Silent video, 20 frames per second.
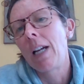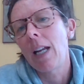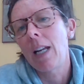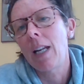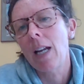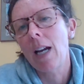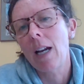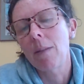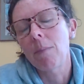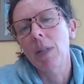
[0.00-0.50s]
and
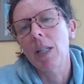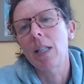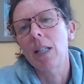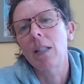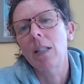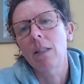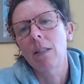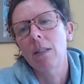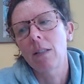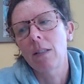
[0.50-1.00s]
not
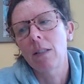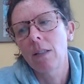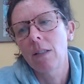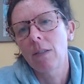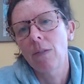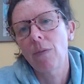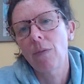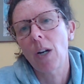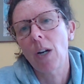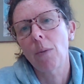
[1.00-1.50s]
being
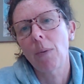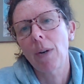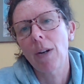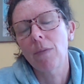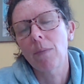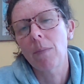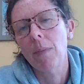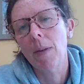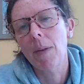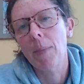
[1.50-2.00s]
far away
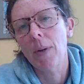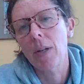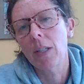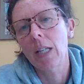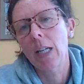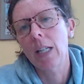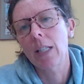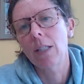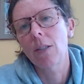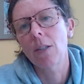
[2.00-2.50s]
from them all
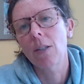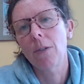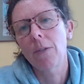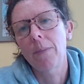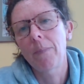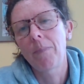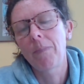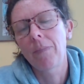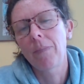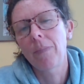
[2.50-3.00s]
day.
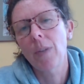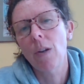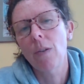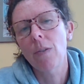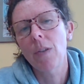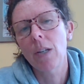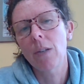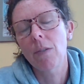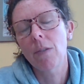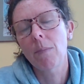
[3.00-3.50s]
So know
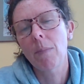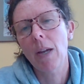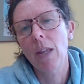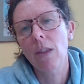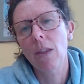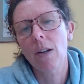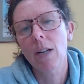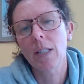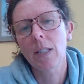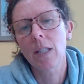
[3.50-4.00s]
that you're in my
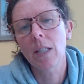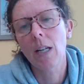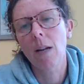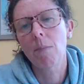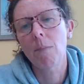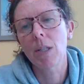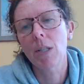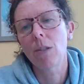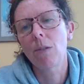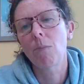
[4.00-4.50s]
thoughts and I
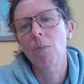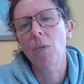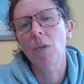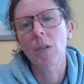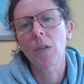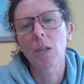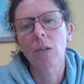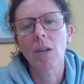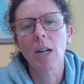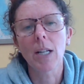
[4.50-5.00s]
miss you more
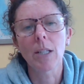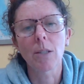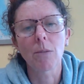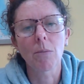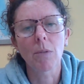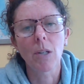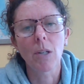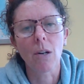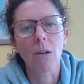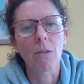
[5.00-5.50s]
than you guys
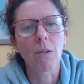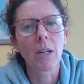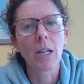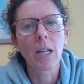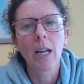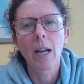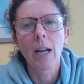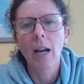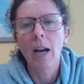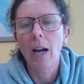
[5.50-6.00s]
will know.
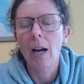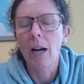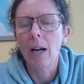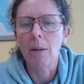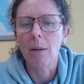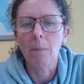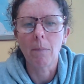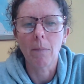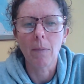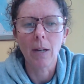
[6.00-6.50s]

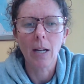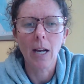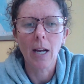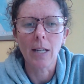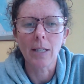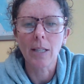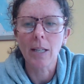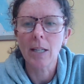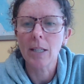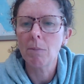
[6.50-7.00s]

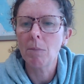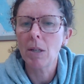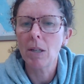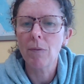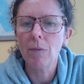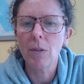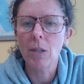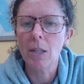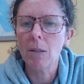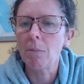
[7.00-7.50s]
Contact me
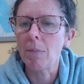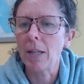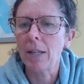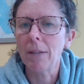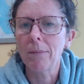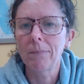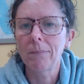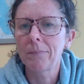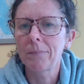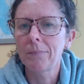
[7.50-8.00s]
if you need
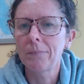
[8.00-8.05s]
me.